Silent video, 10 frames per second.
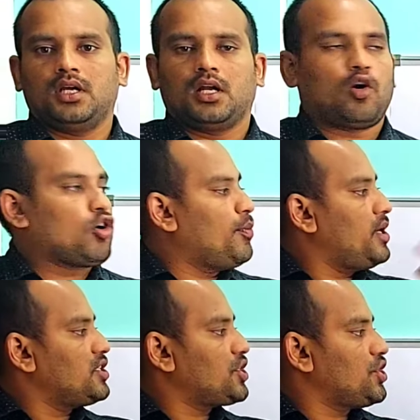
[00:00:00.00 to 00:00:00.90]

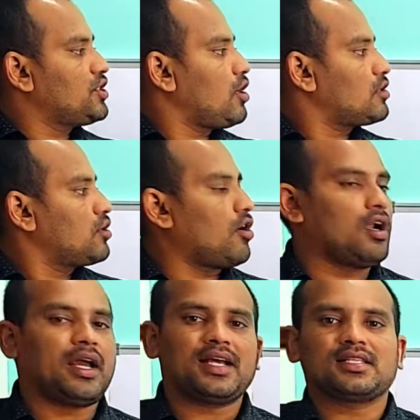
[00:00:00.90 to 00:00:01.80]
Documentation is also
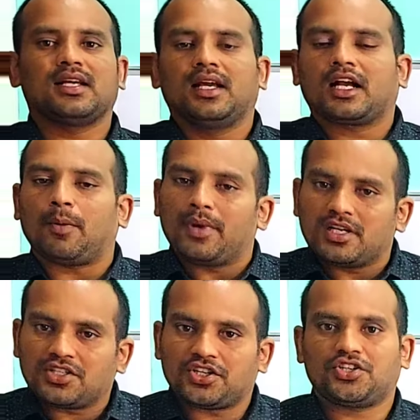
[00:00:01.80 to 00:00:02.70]
called as
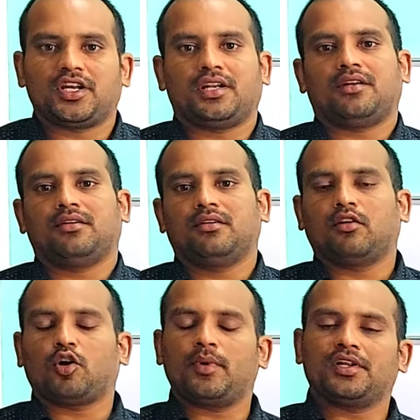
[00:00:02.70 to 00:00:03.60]
comment section.
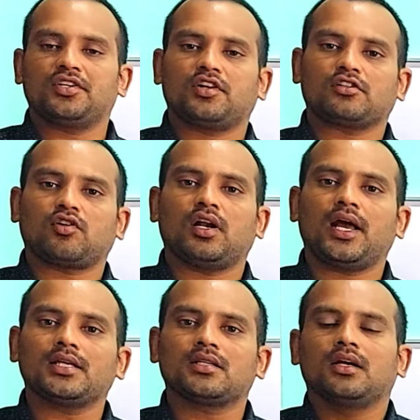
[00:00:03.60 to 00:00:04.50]
Documentation is also called
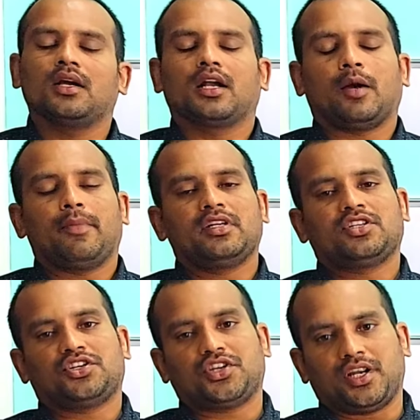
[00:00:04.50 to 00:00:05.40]
as comment
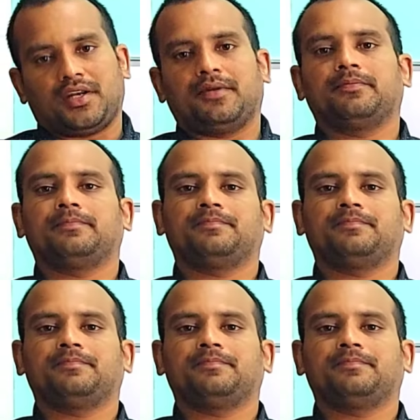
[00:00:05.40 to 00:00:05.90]
section.